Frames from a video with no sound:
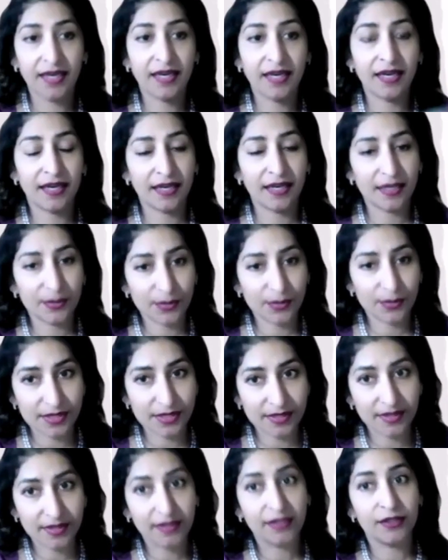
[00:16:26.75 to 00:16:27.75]
It
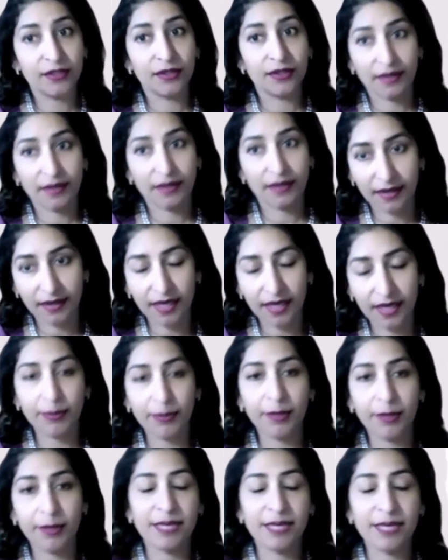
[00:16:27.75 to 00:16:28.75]
was a
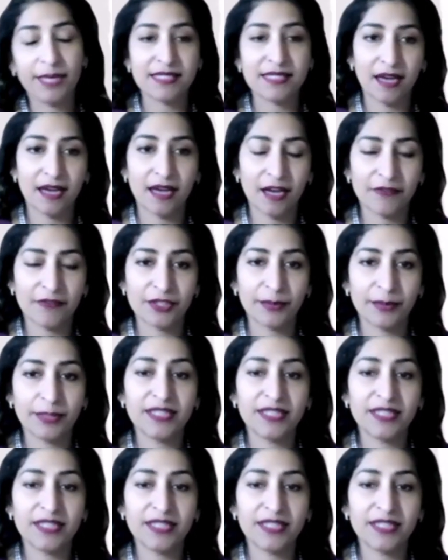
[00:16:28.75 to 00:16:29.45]
couple of months after,